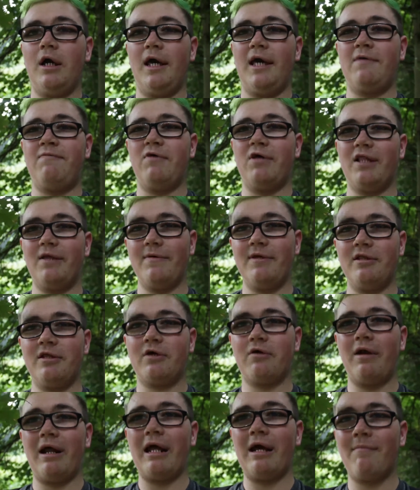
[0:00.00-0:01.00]
if you live in the
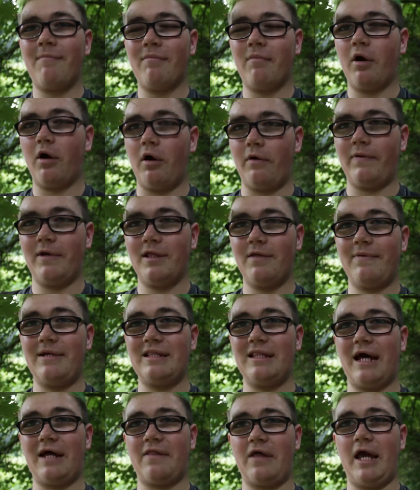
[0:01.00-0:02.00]
great, if you live
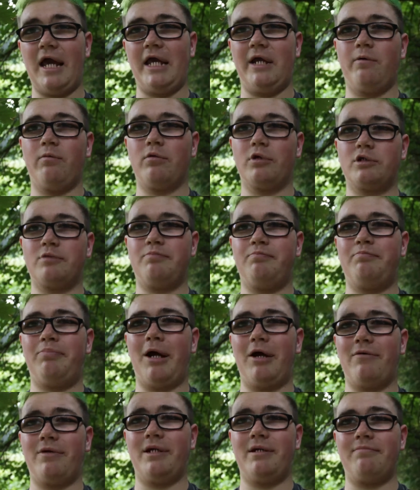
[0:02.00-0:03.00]
in like the Haywood,
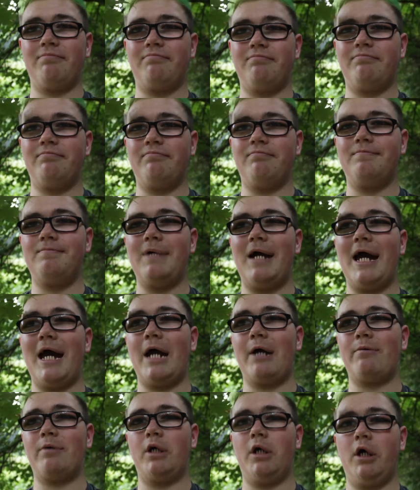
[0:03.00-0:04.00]
Bury
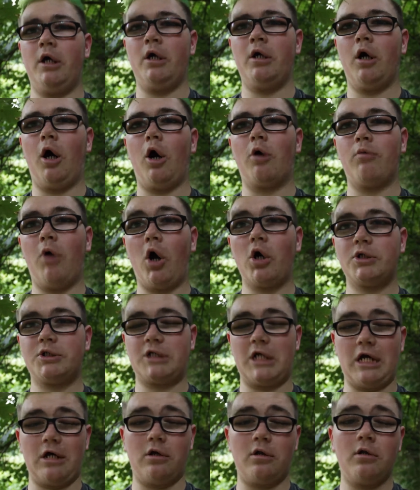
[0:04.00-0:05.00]
area or
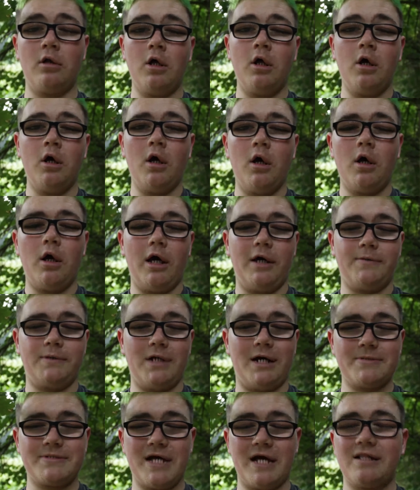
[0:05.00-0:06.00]
Rochdale, if
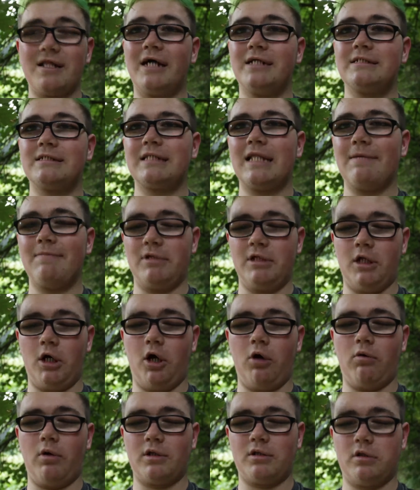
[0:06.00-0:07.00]
you have that lens, let me
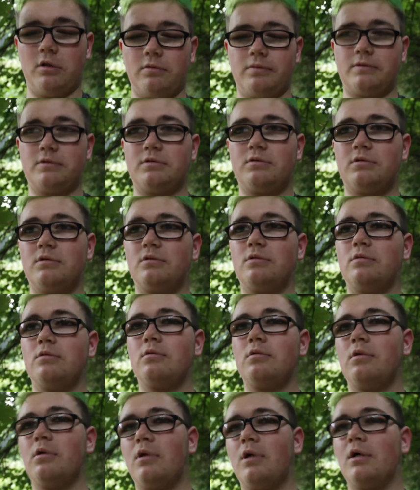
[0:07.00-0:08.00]
know. I'd love
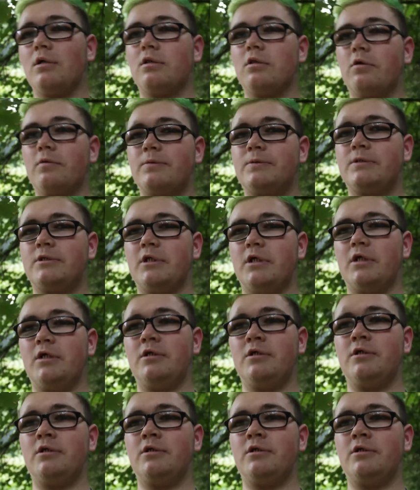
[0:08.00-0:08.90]
to